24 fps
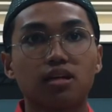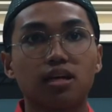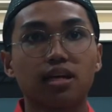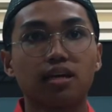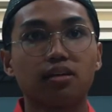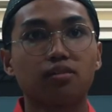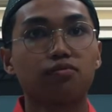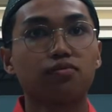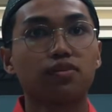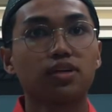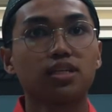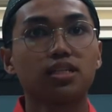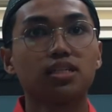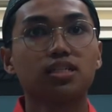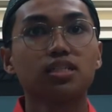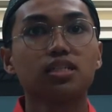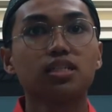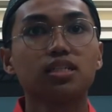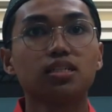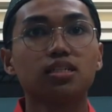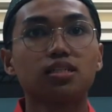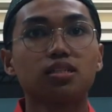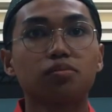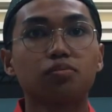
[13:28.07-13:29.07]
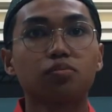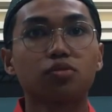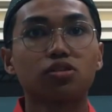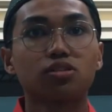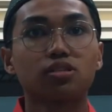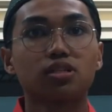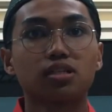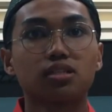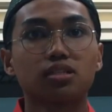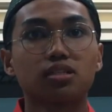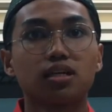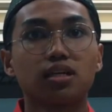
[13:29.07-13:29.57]
And finally, the
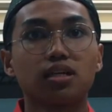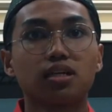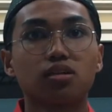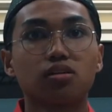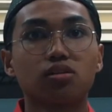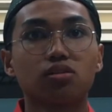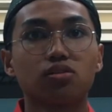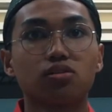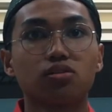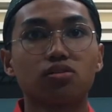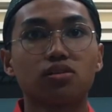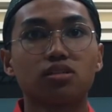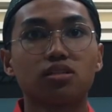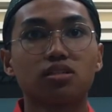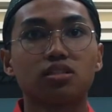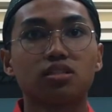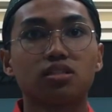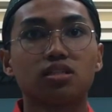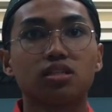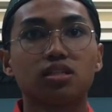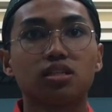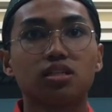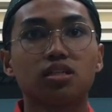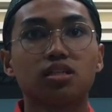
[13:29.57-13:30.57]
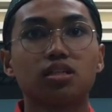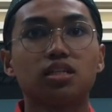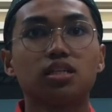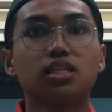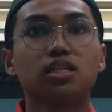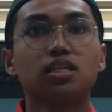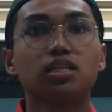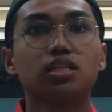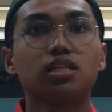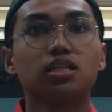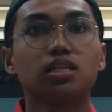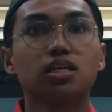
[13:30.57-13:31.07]
process that
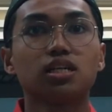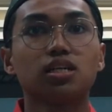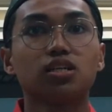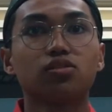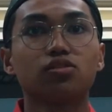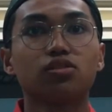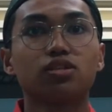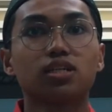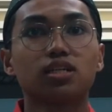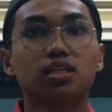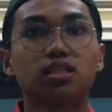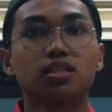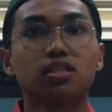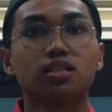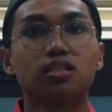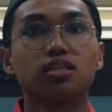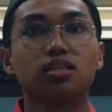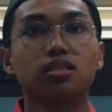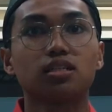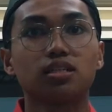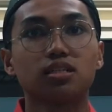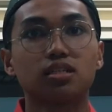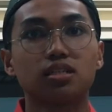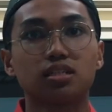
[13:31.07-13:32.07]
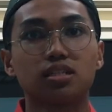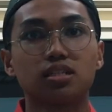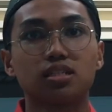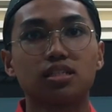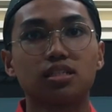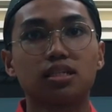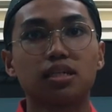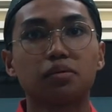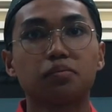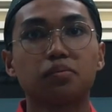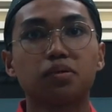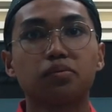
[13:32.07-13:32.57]
originally allocated the
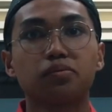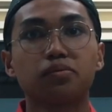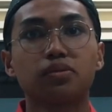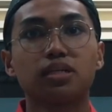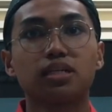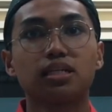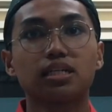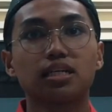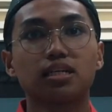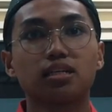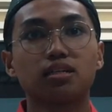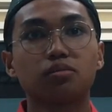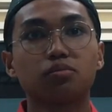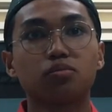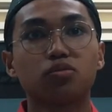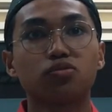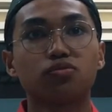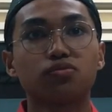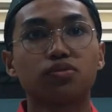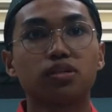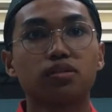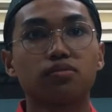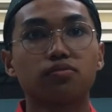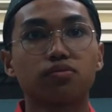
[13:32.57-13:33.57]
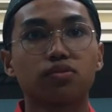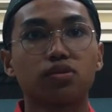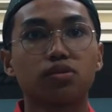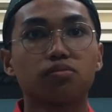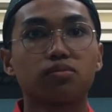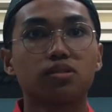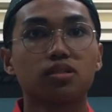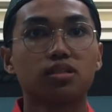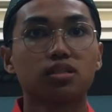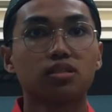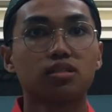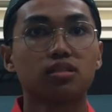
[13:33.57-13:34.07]
shared memory can remove it from
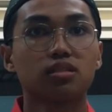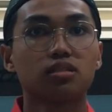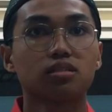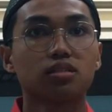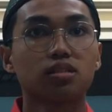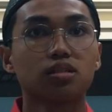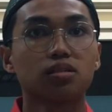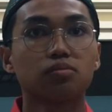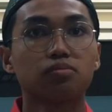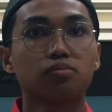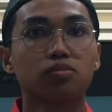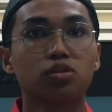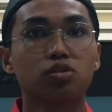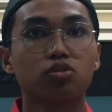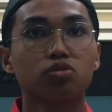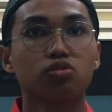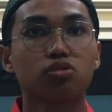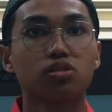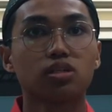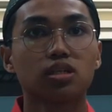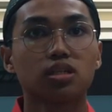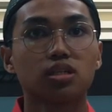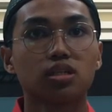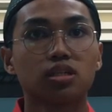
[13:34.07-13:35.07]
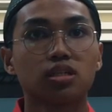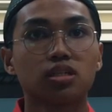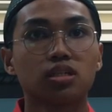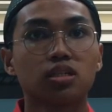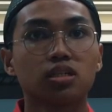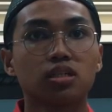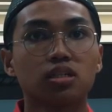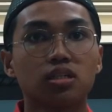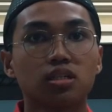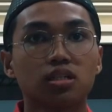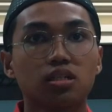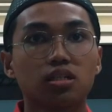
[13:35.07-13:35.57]
the system using
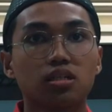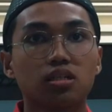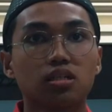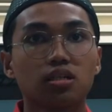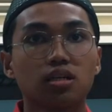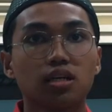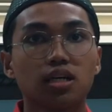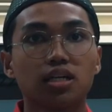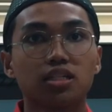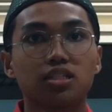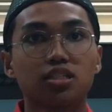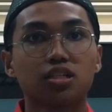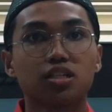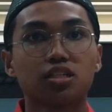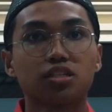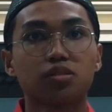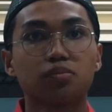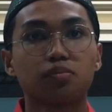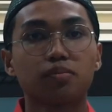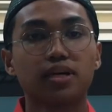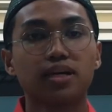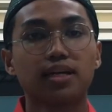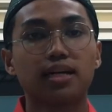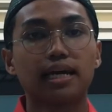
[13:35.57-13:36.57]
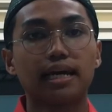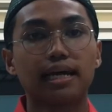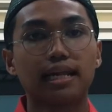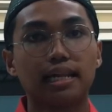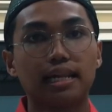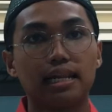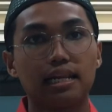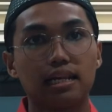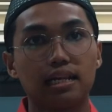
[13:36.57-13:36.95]
SHML.